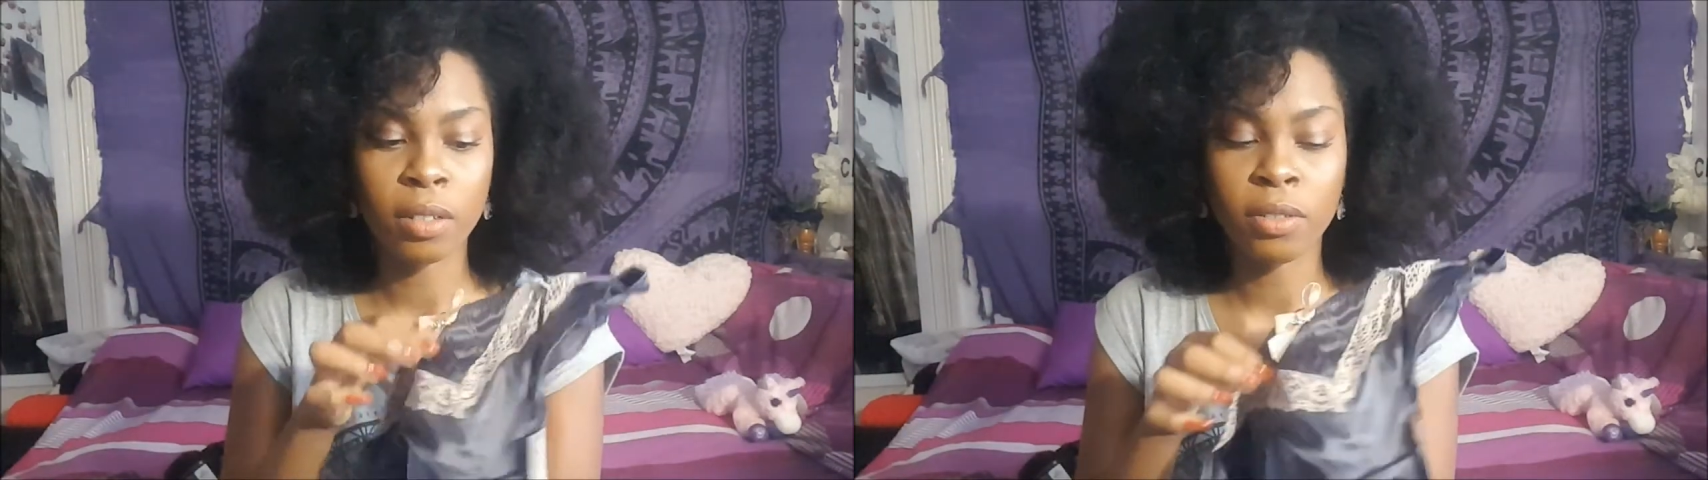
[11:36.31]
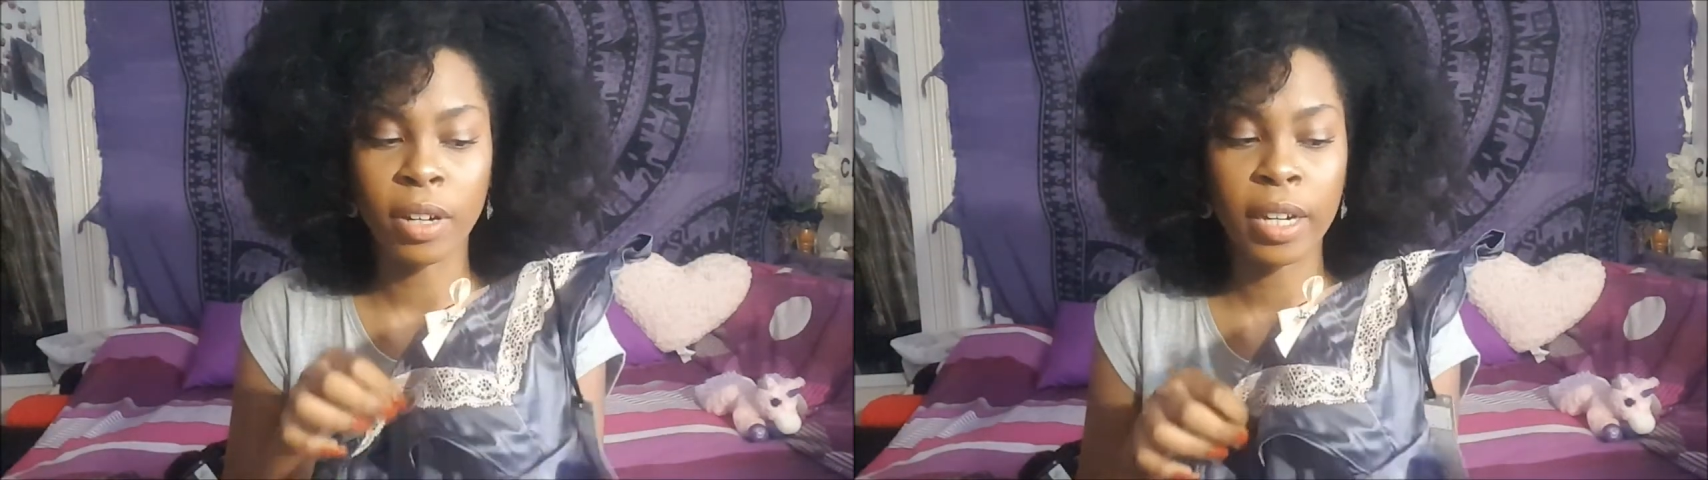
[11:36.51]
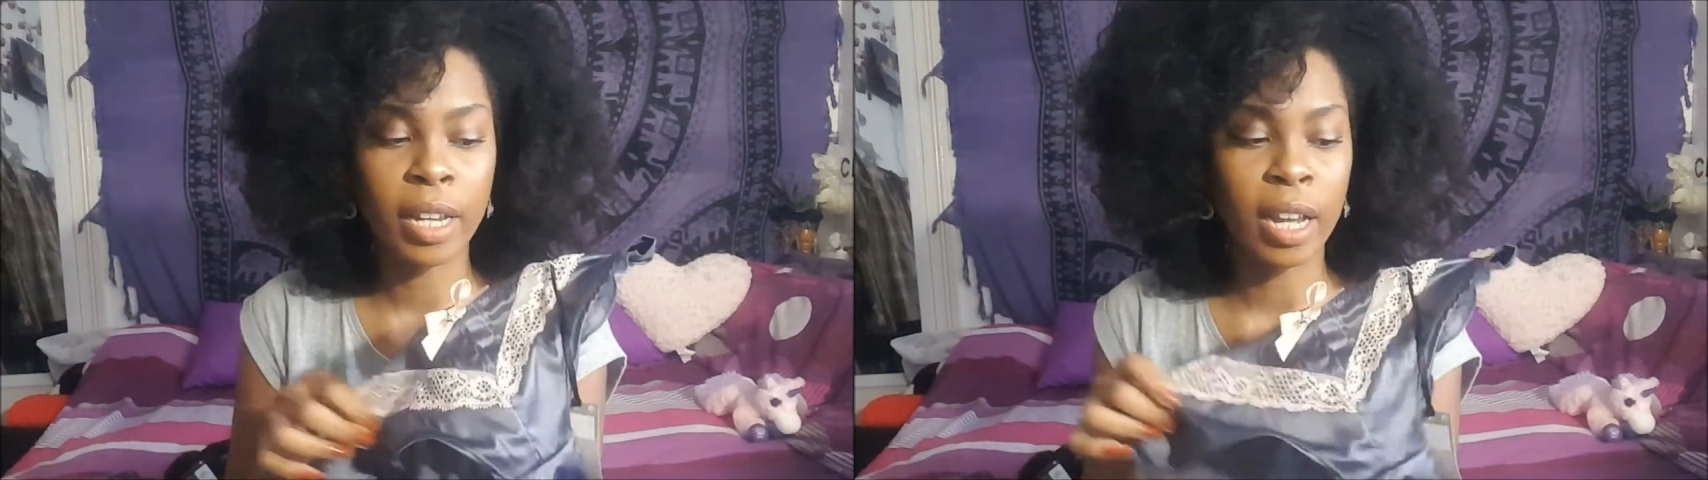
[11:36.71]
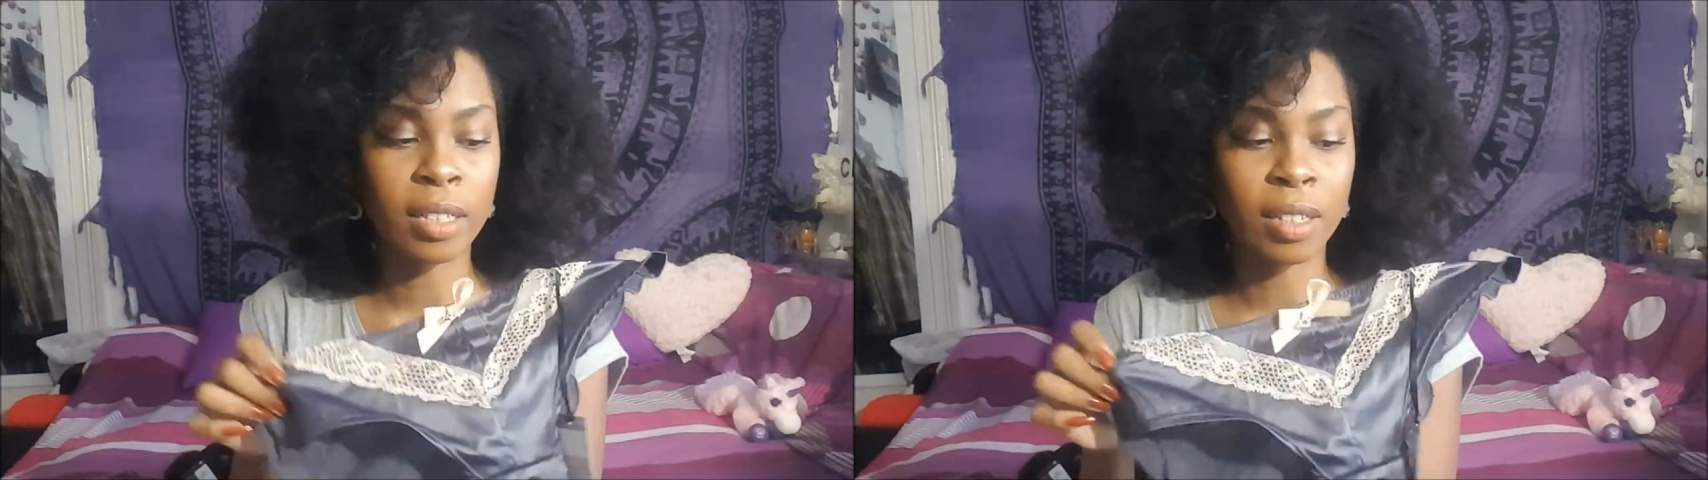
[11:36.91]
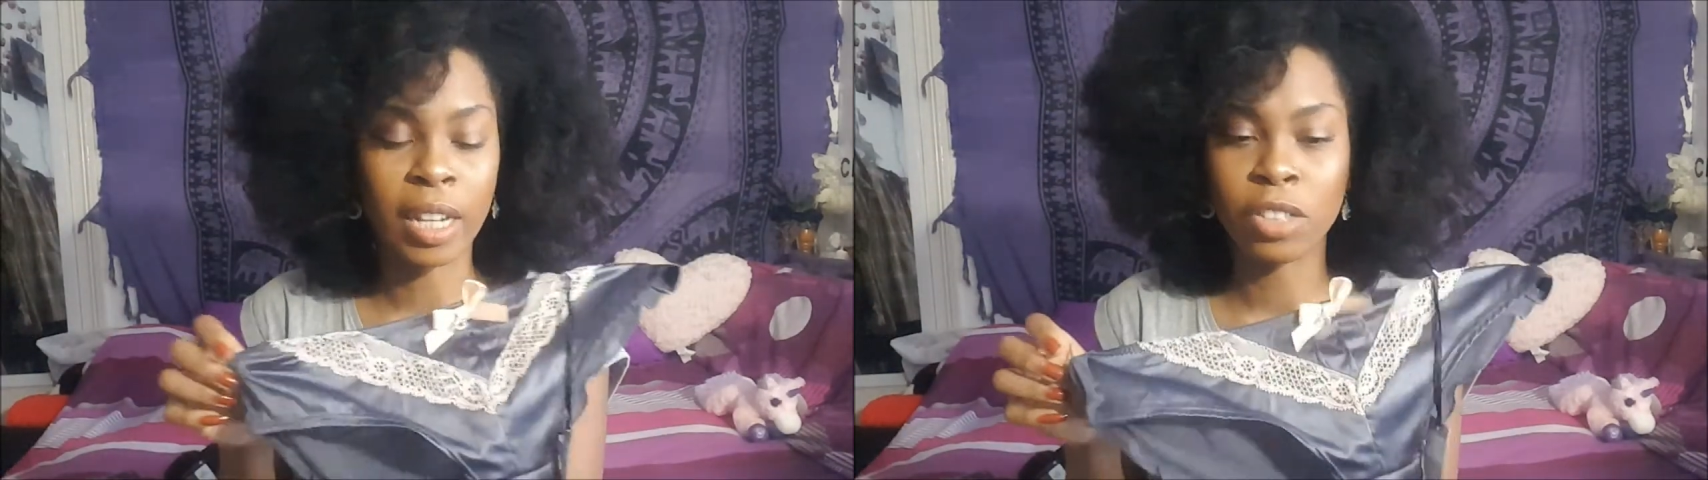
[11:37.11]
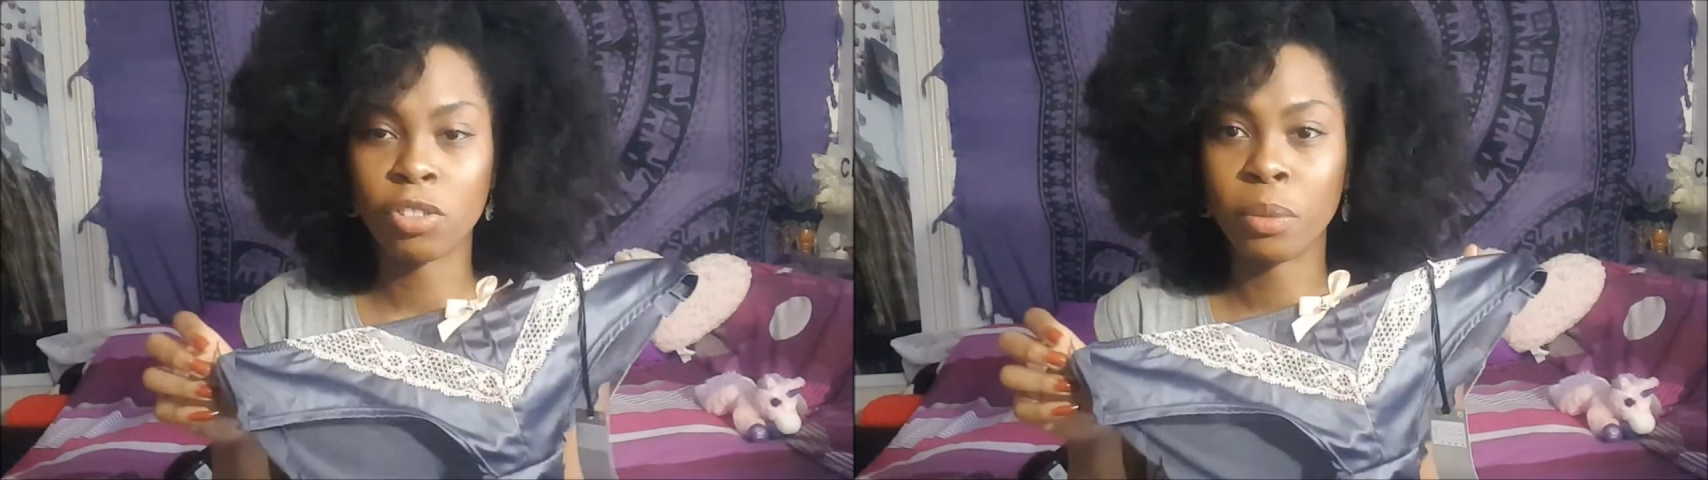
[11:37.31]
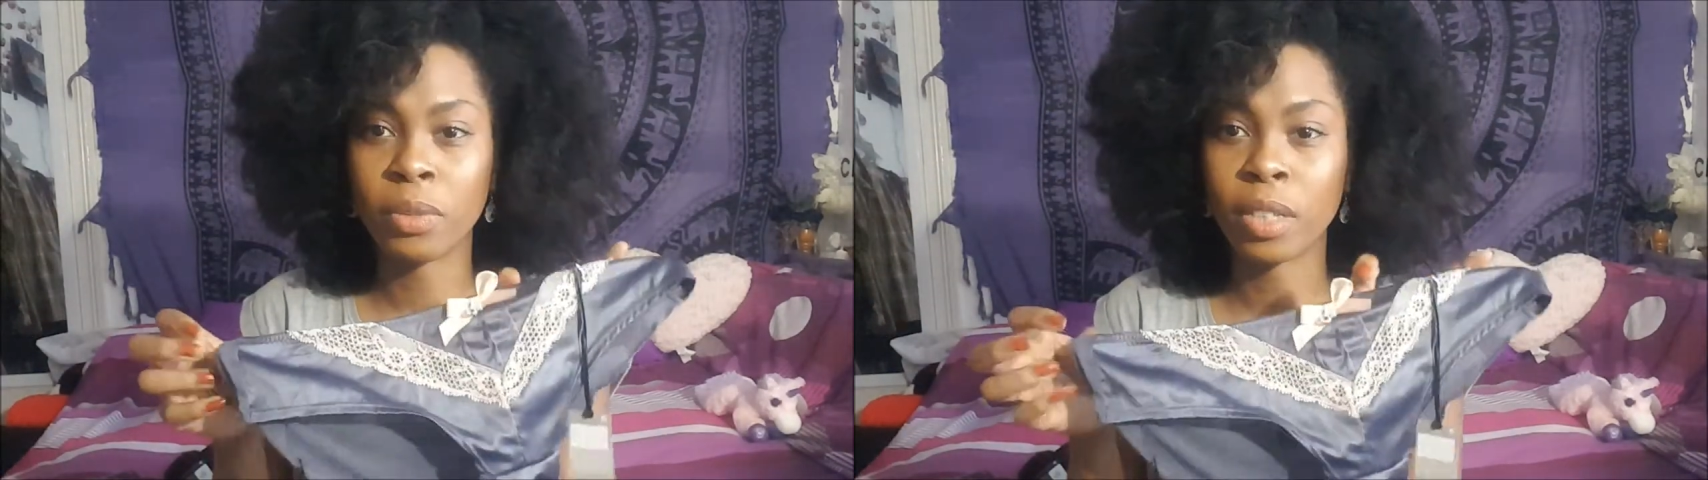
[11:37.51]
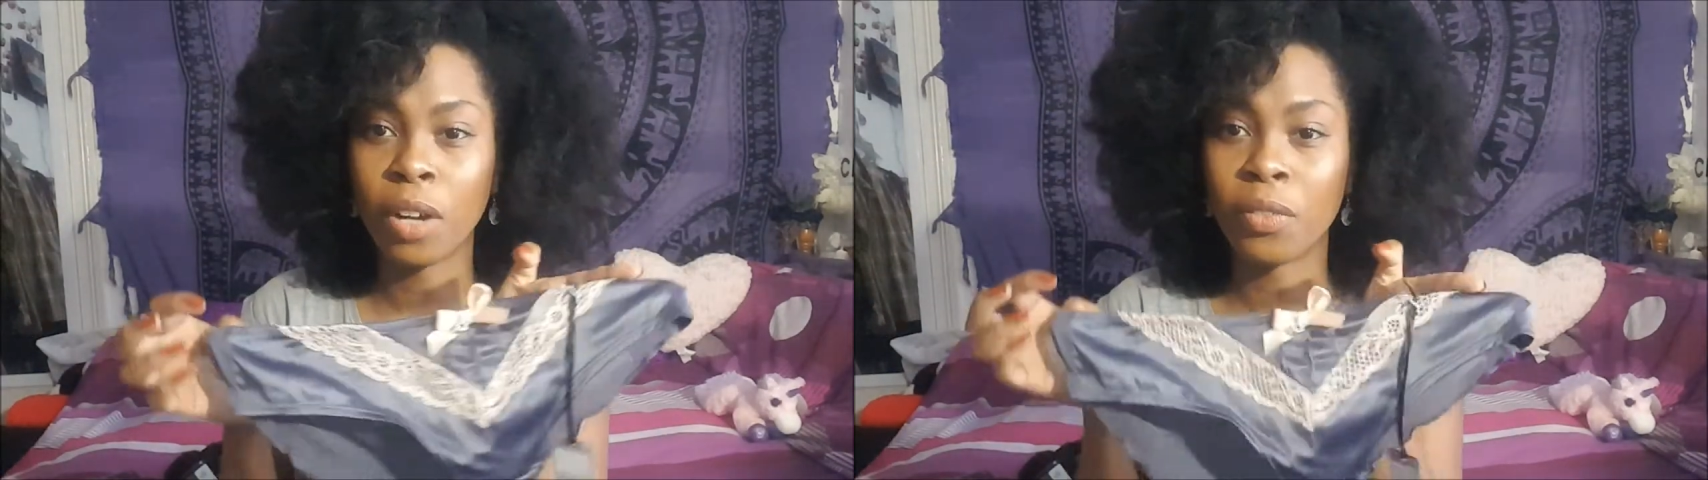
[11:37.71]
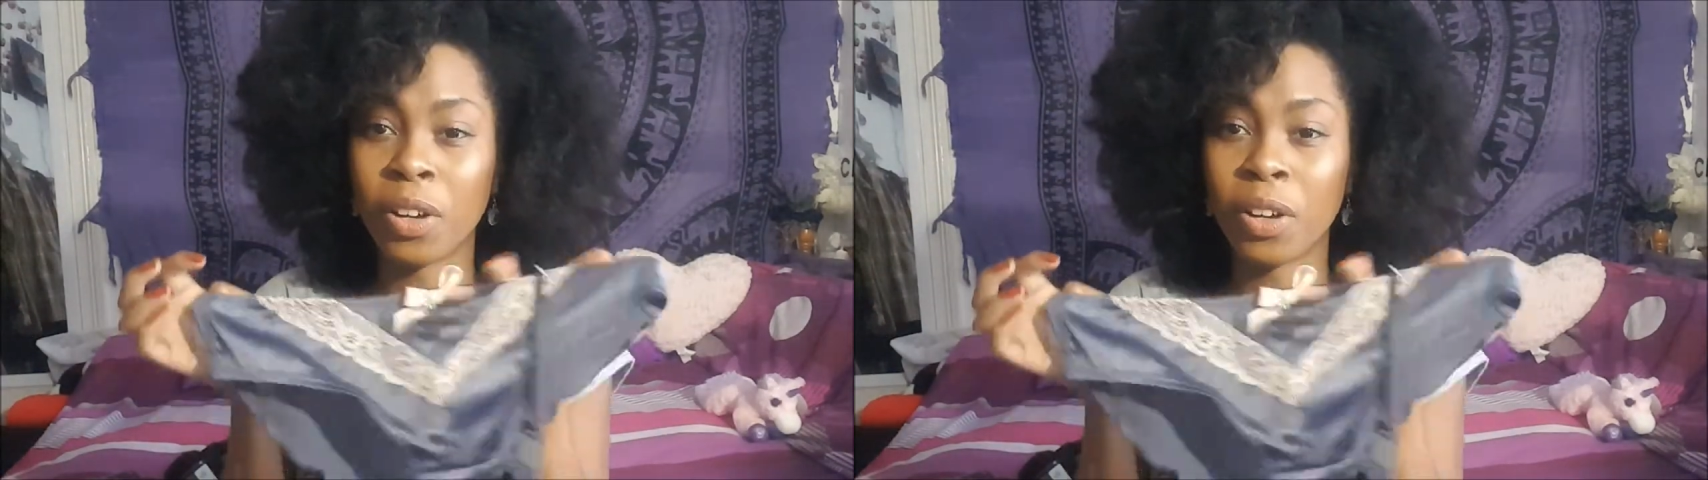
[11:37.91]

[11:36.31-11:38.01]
grey and lace trim which I've,